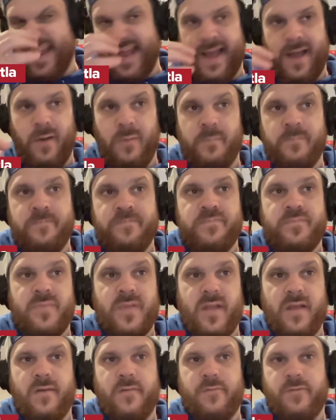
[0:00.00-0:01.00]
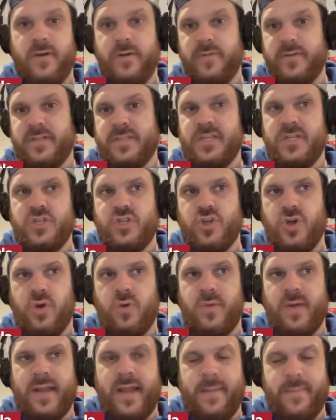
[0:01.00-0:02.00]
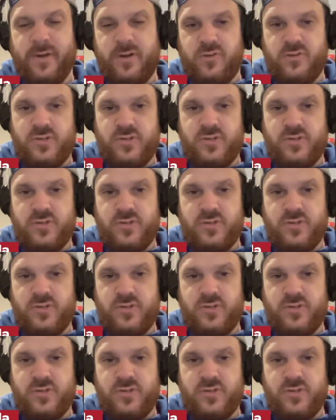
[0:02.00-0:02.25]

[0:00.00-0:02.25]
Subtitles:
now, Frederic Deschaux and Emmett